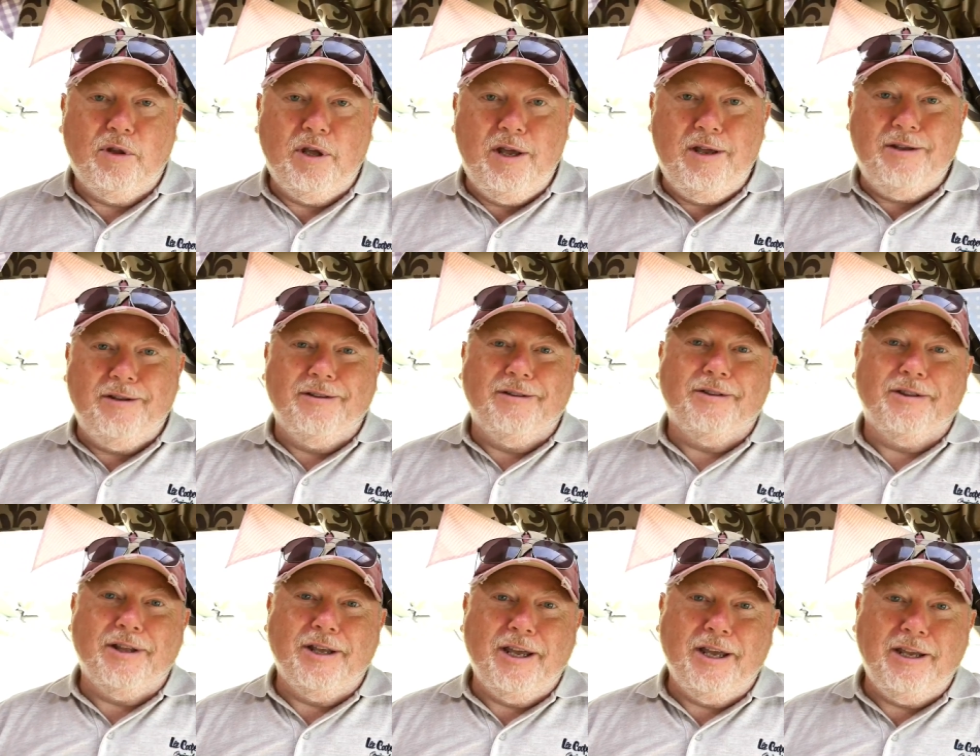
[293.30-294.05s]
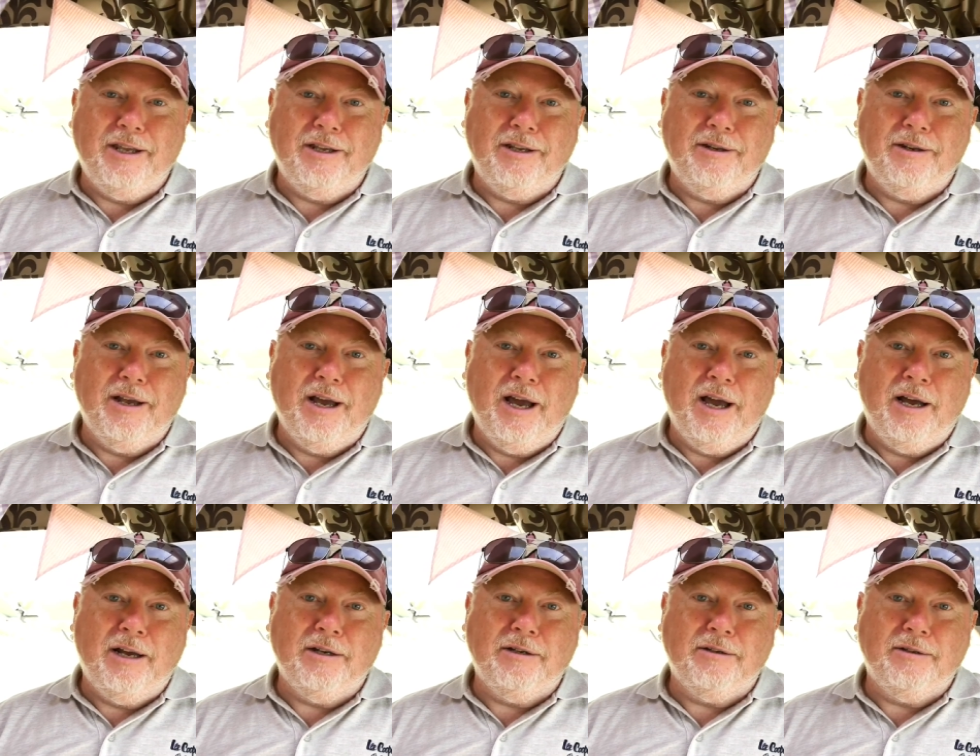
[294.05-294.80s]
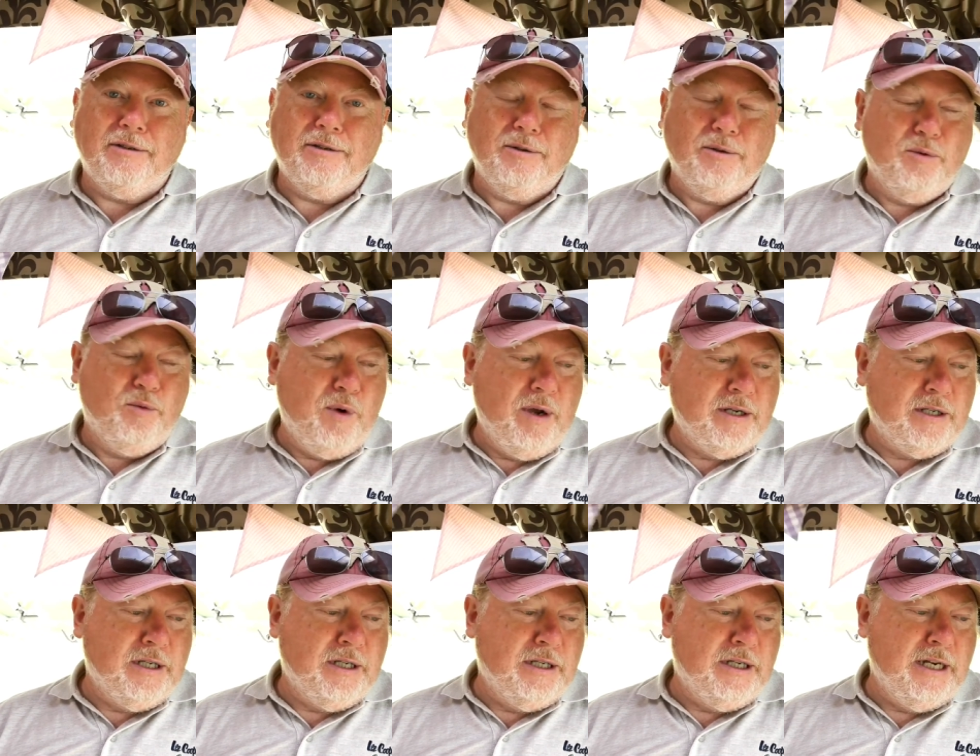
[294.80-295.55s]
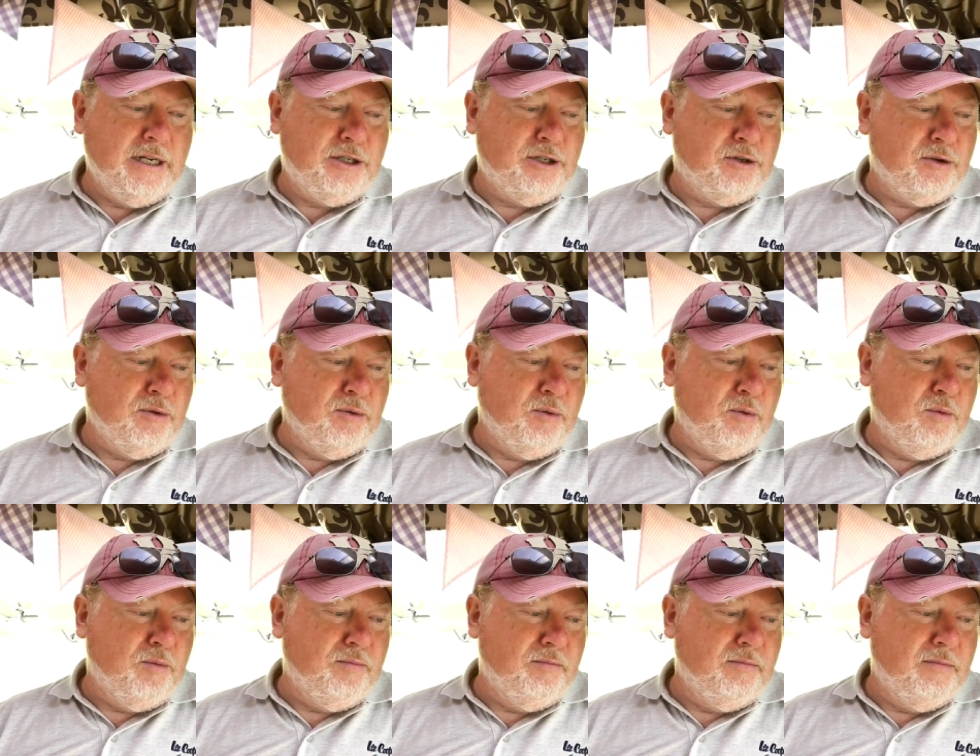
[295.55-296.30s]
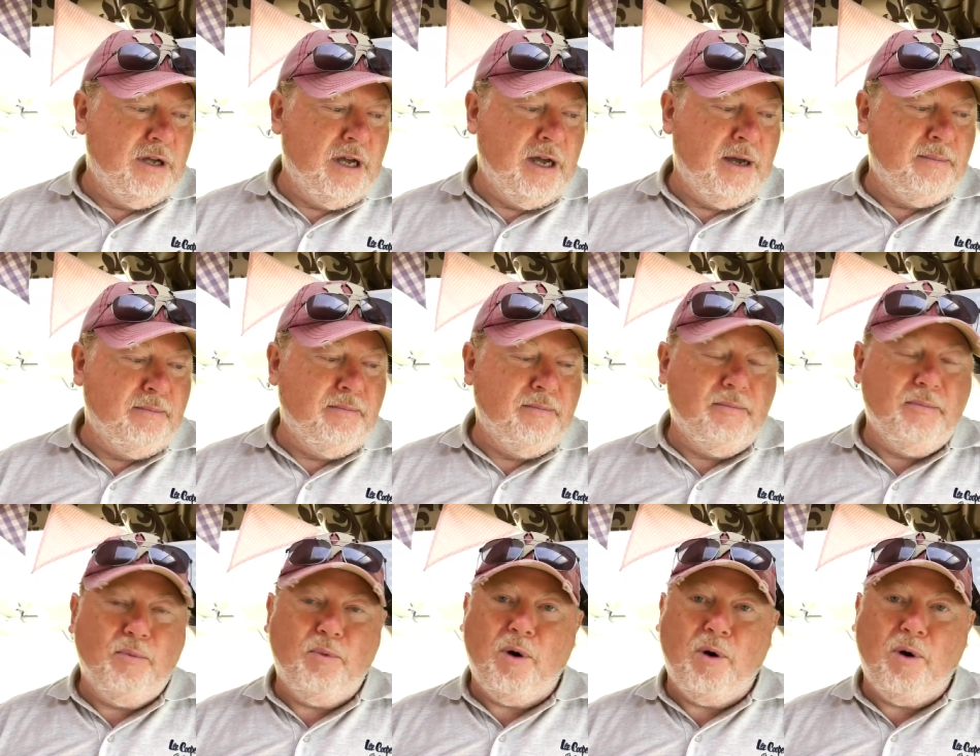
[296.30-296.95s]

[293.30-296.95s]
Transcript: the, the uh, Western Digital um,